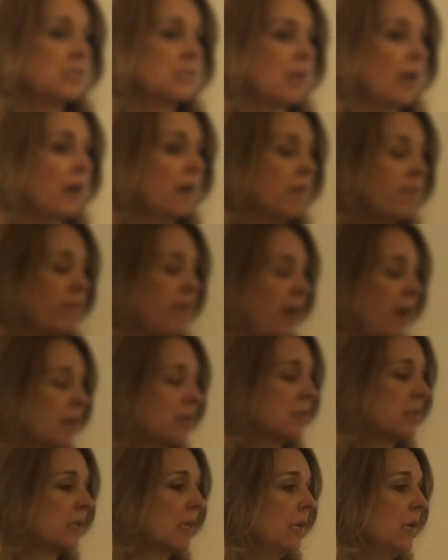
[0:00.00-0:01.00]
side
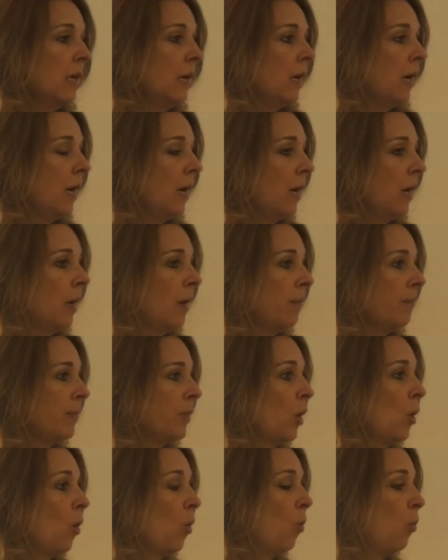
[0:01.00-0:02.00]
effects.
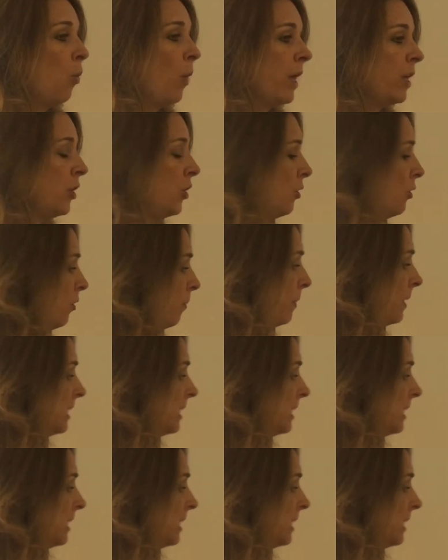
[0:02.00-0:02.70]
When you've